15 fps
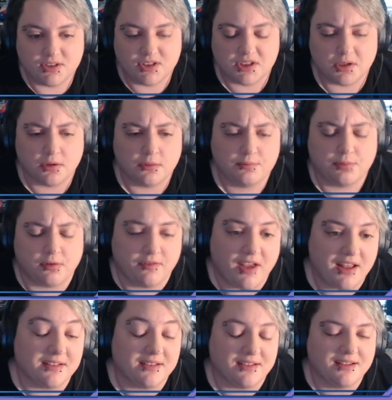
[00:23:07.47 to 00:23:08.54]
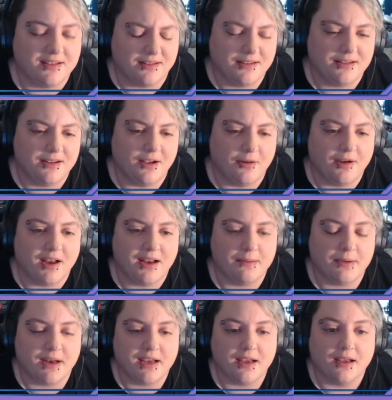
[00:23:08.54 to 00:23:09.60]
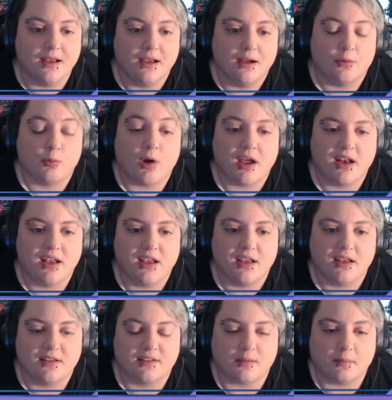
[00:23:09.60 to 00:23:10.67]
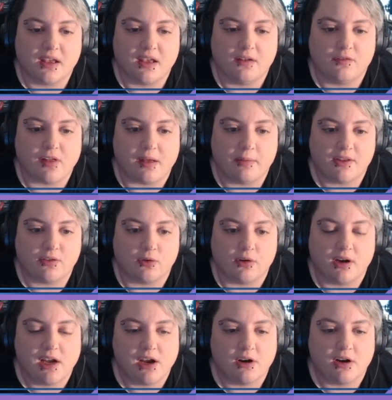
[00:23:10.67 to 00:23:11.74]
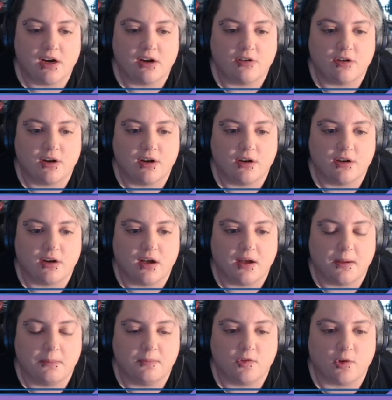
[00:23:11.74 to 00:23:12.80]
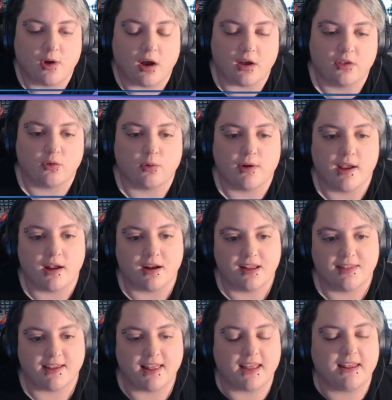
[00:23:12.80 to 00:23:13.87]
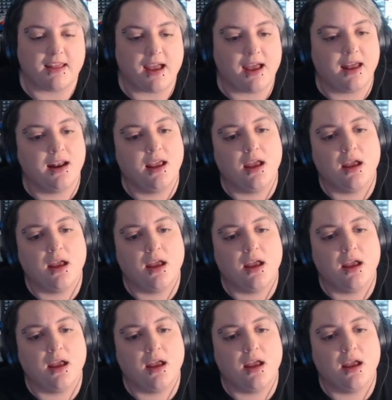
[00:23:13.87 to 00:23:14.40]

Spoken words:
to prevent anybody writing something inflammatory or derogatory or anything like that.